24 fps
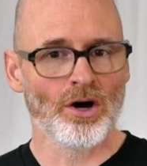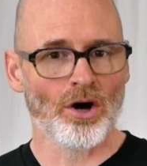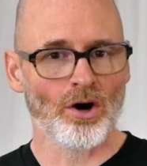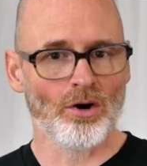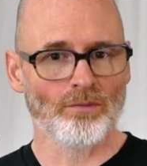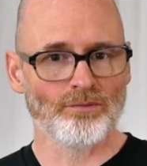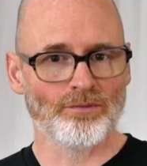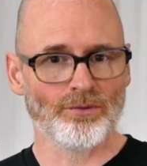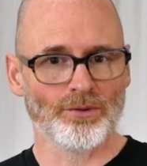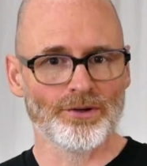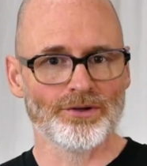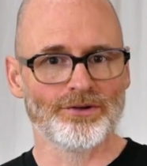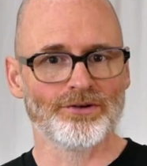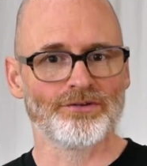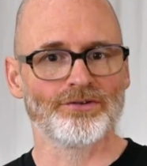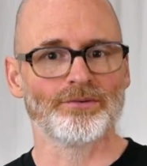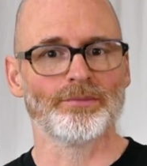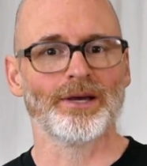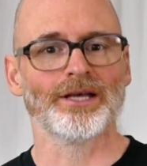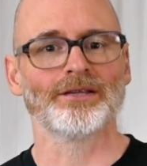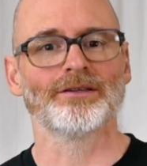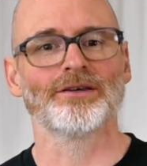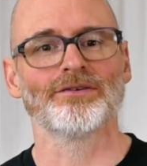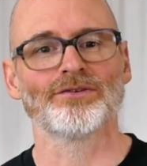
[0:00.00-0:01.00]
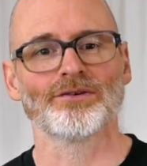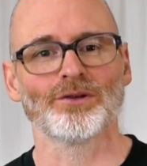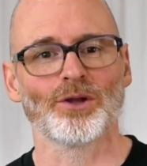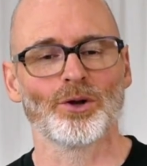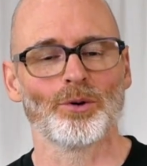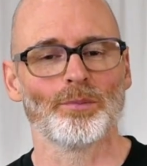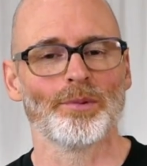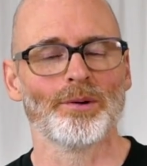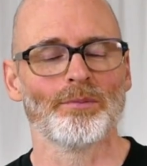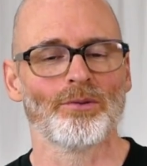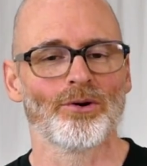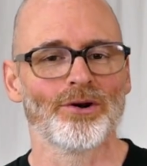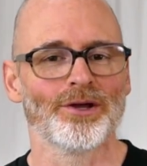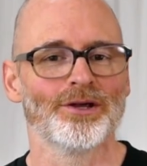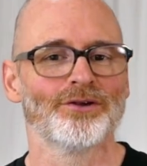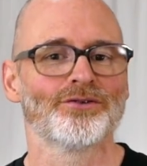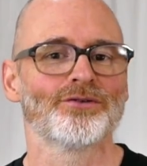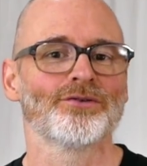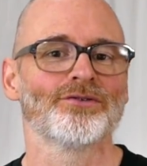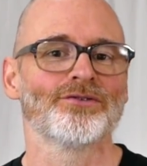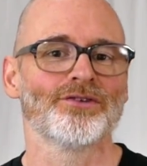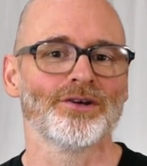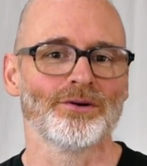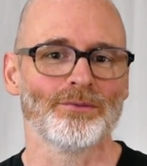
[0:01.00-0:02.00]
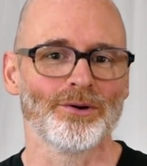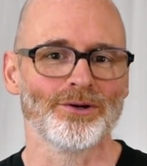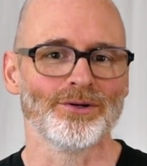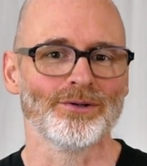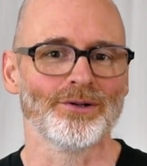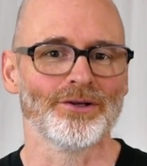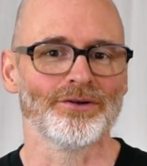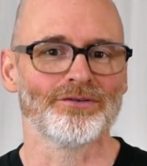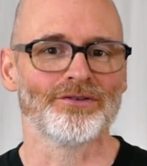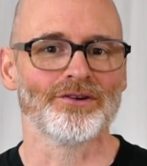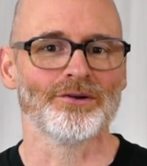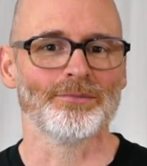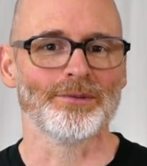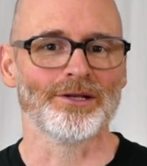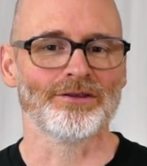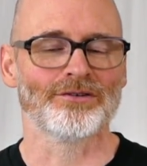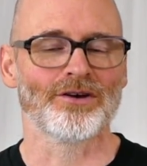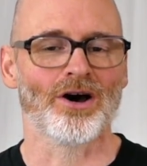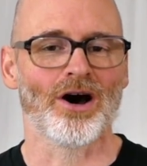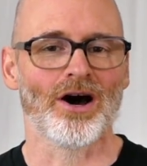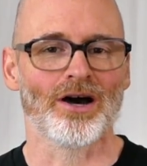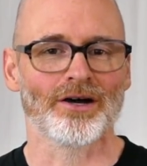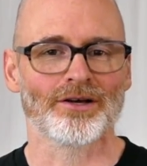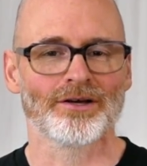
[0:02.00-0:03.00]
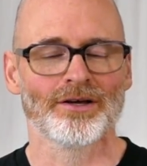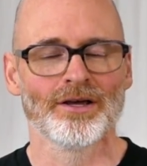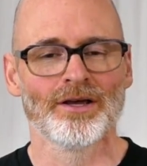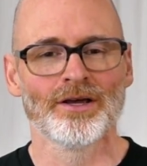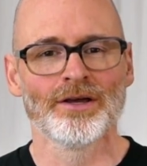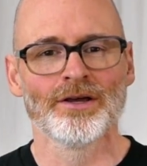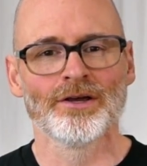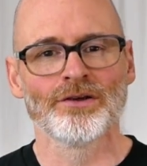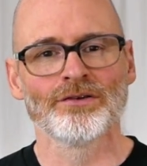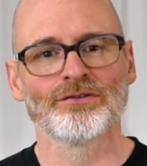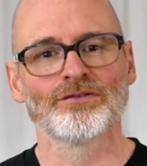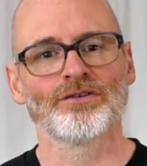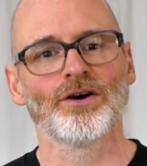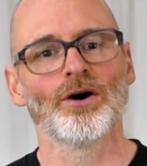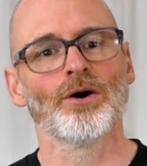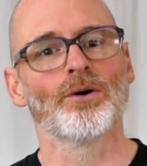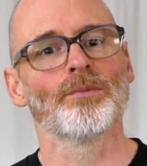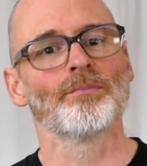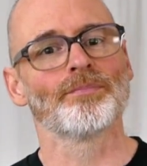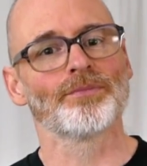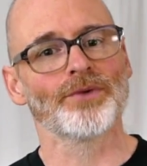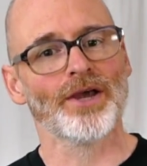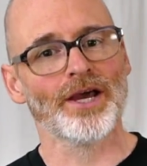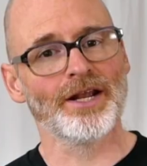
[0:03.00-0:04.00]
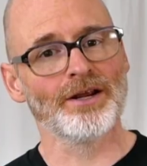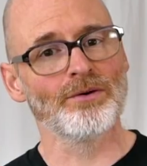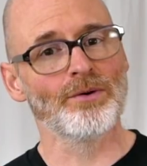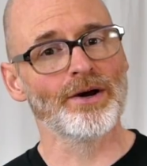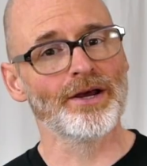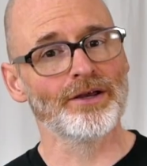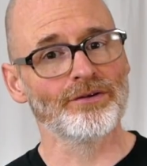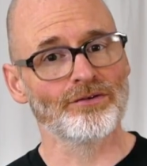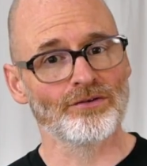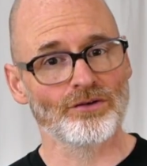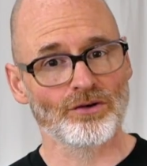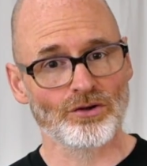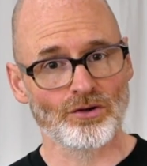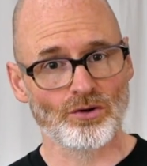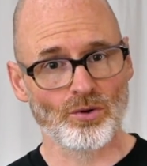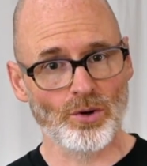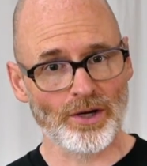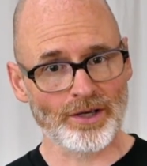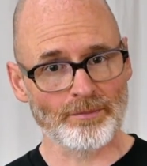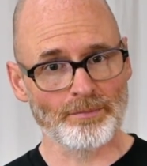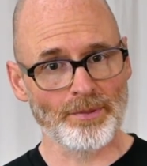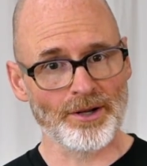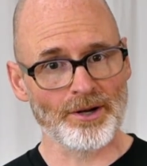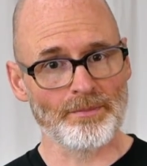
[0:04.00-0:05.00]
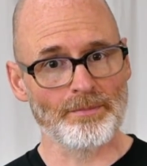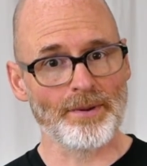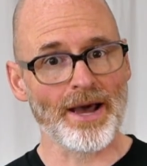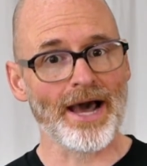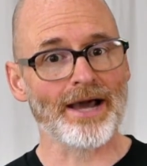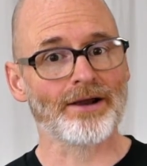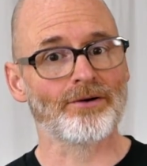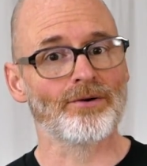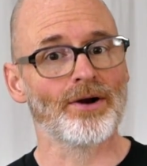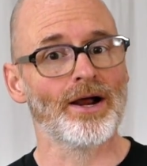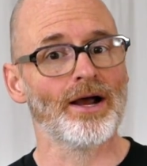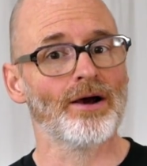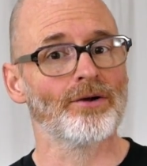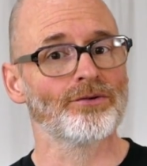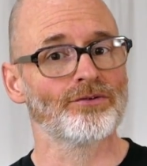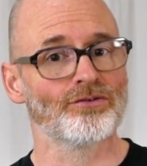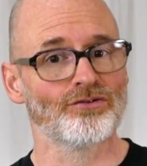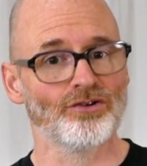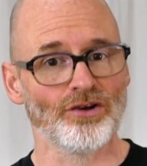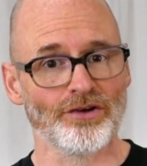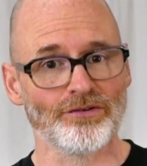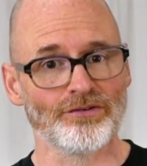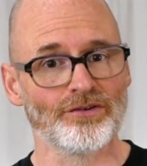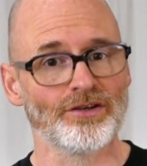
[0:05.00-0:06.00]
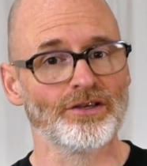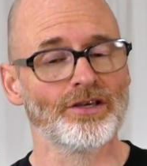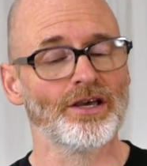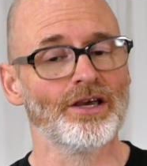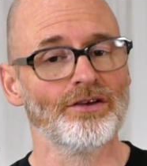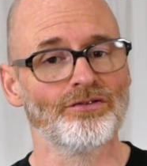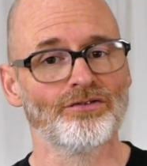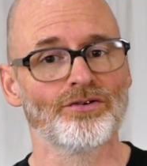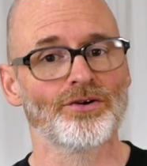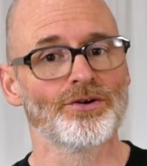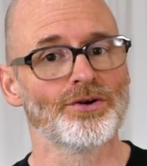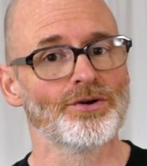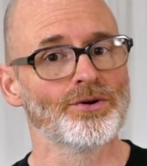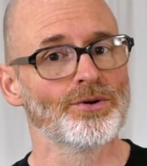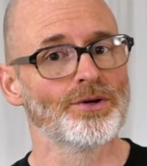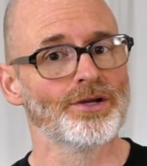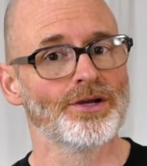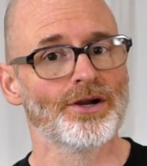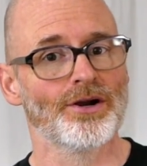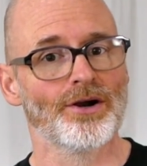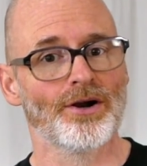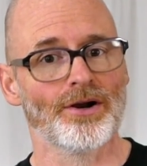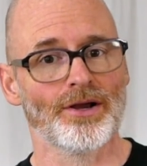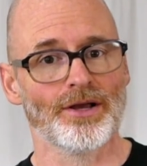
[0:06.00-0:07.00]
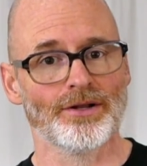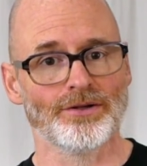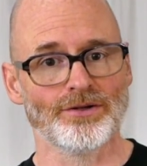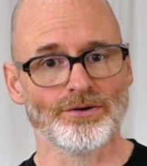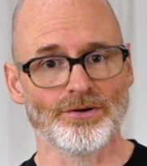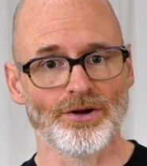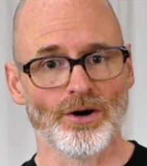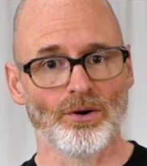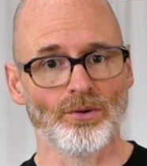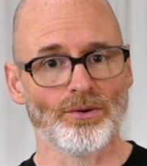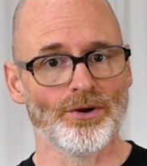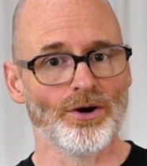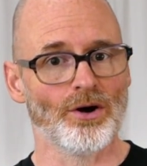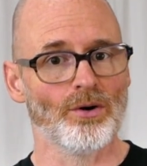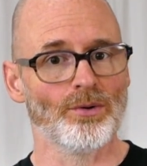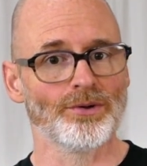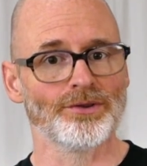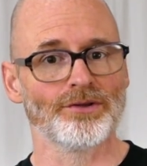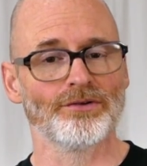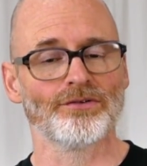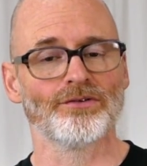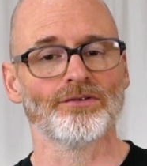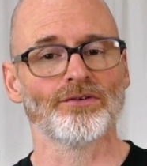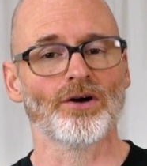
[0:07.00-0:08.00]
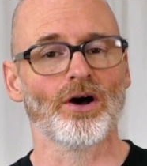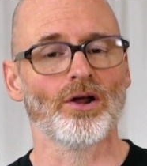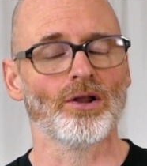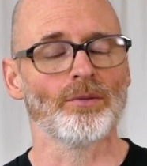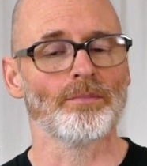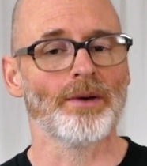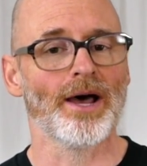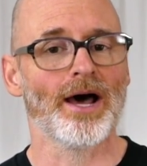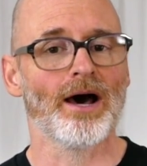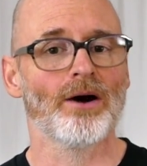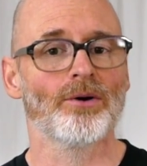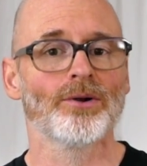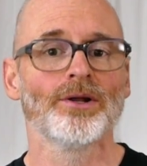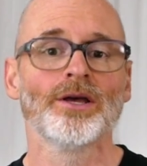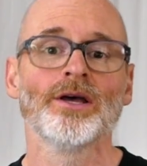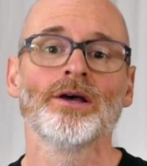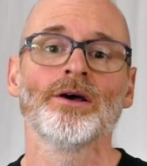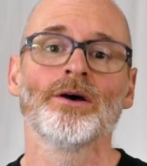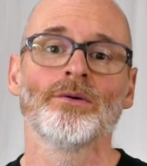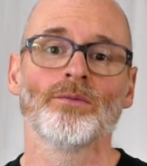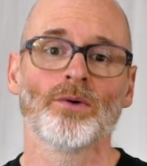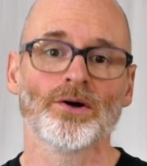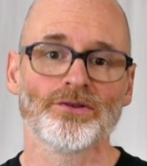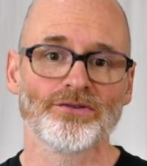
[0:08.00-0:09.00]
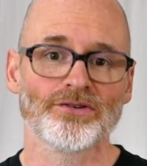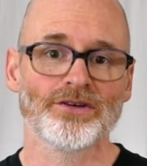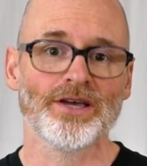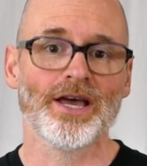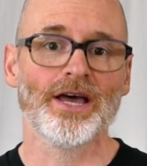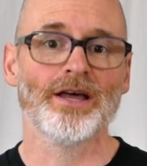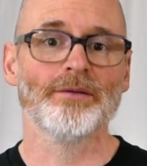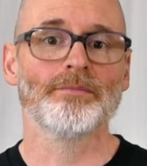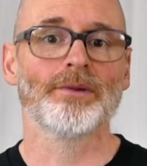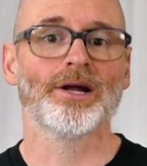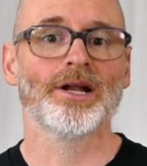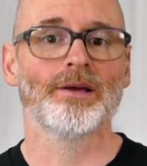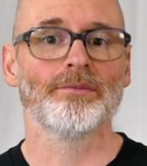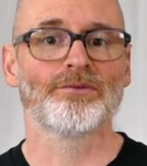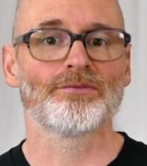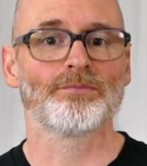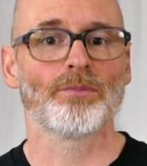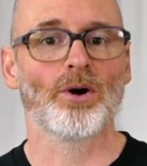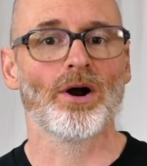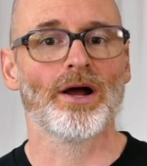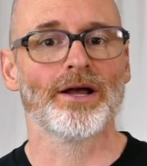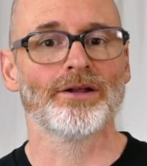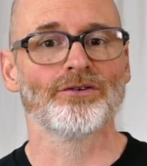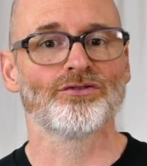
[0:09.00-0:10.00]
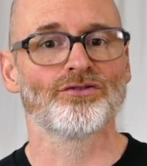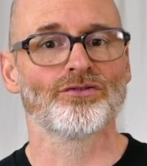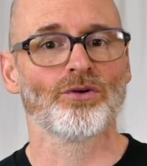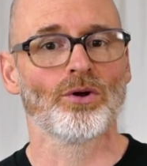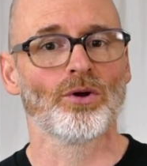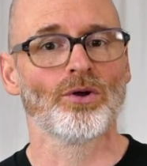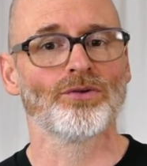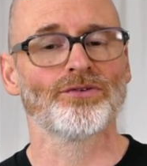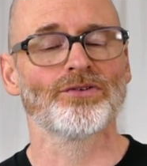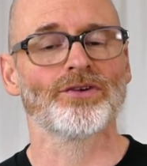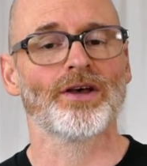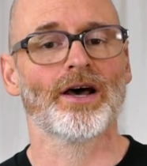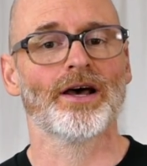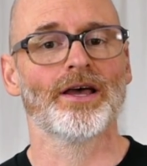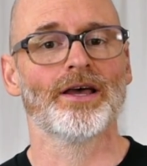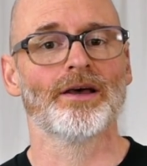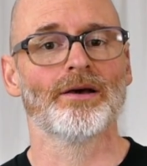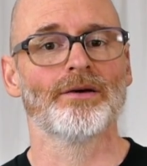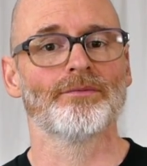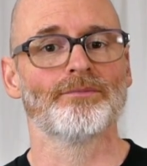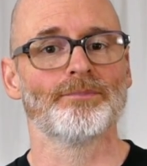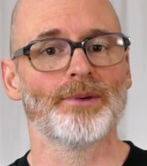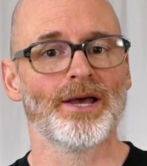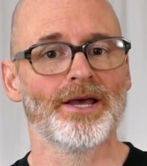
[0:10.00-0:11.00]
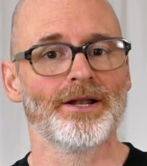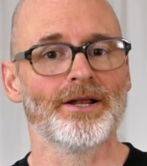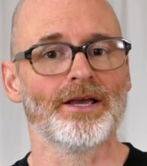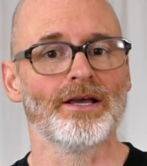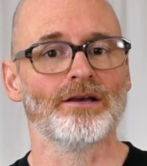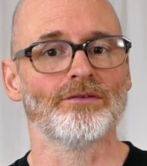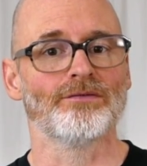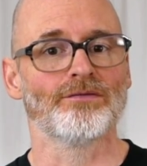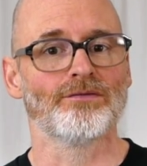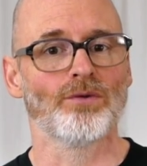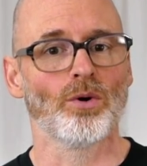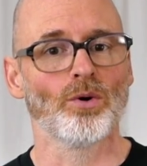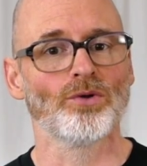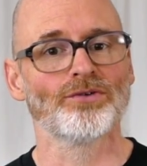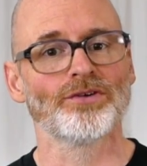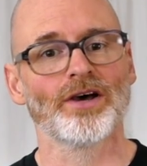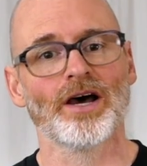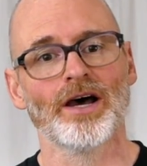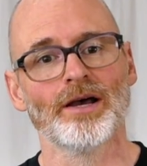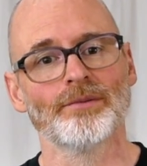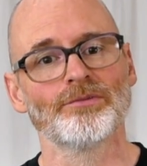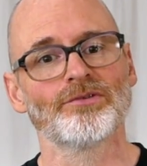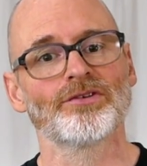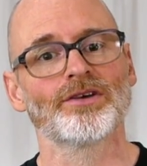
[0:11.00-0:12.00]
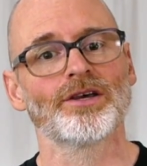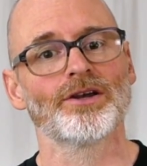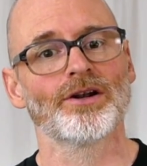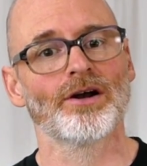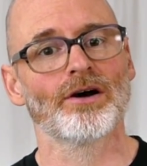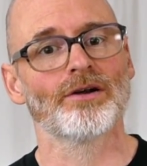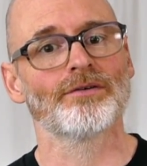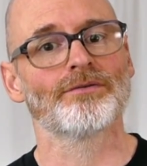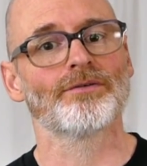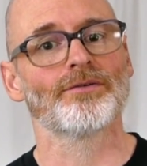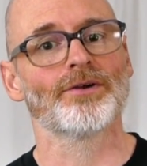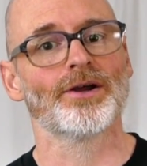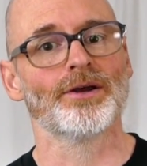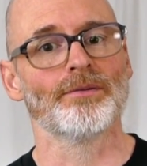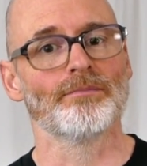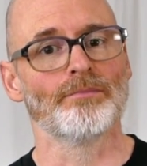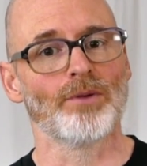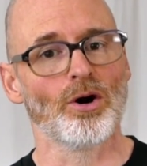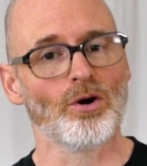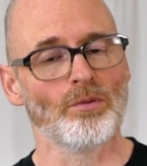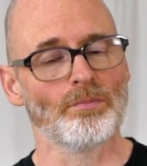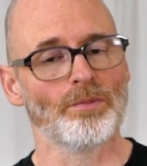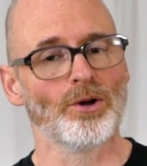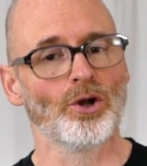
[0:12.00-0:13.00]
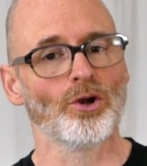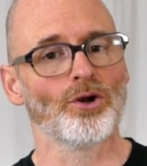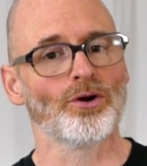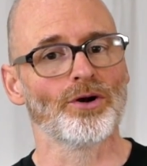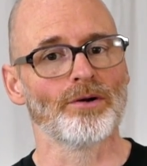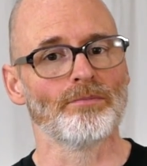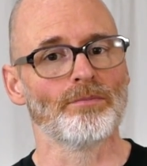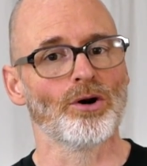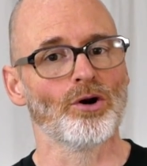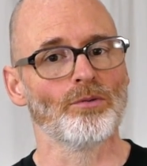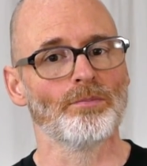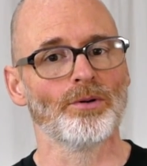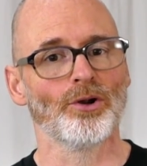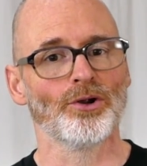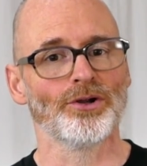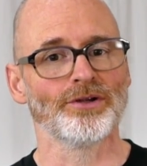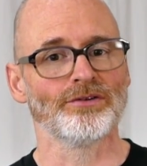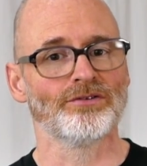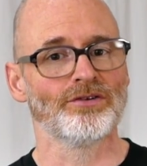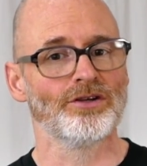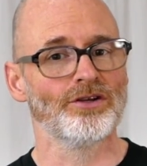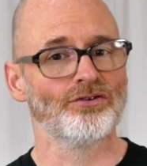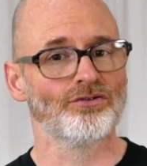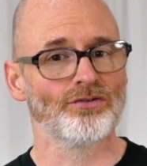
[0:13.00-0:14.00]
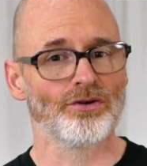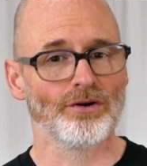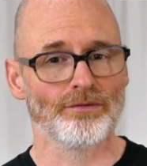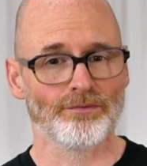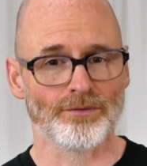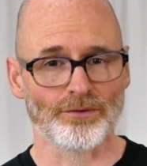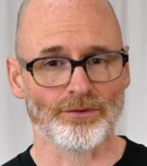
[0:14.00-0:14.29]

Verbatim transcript: hopefully just to make things a little bit more interesting while you listen to me talk. So anyways, quick bit of background, just in case you're new here and you don't know what this is all about. Once again, my name is Brian Schulz. I have been a full-time skin-on-frame boat builder and boat building teacher